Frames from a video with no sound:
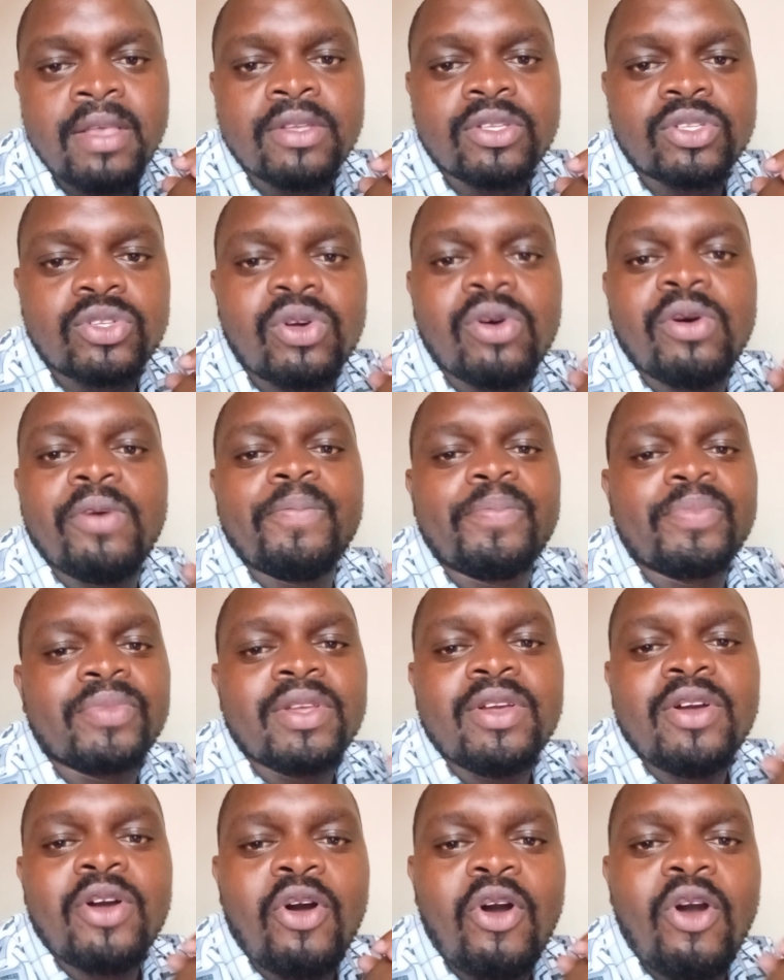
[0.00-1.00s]
So
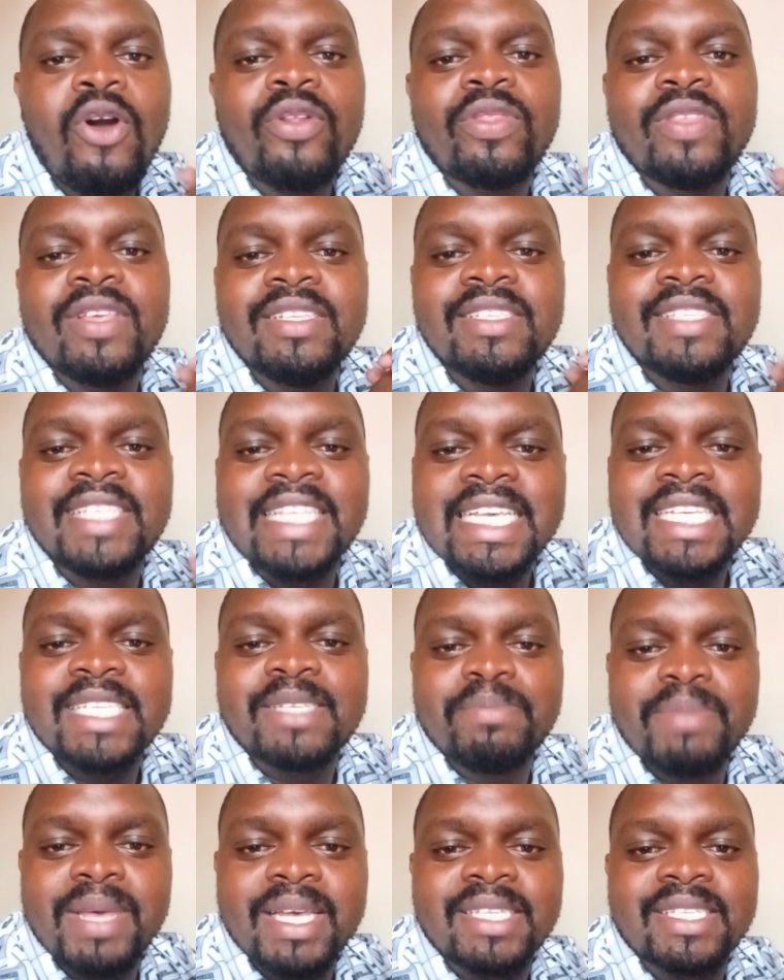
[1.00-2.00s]
all these
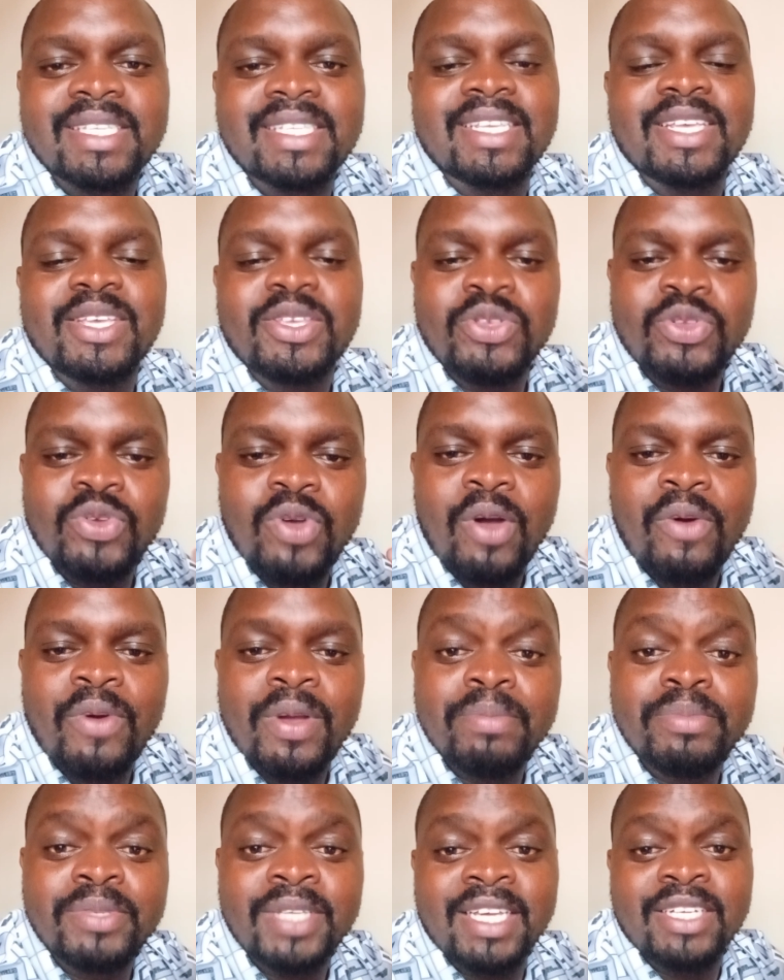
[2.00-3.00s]
things makes your
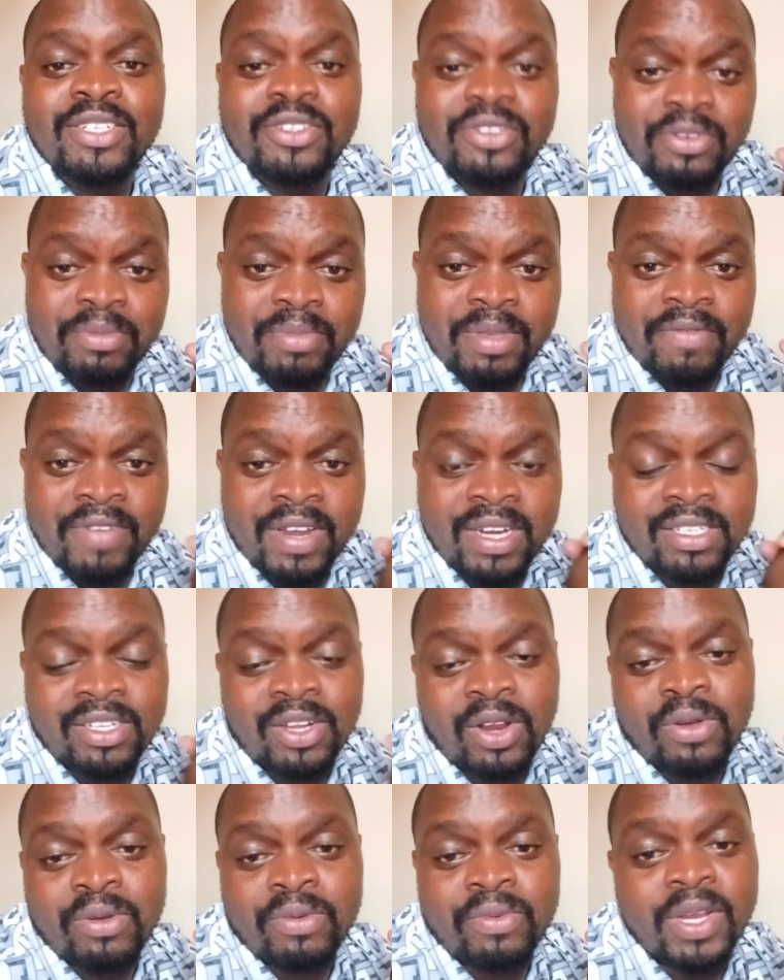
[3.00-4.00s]
website to be very slow.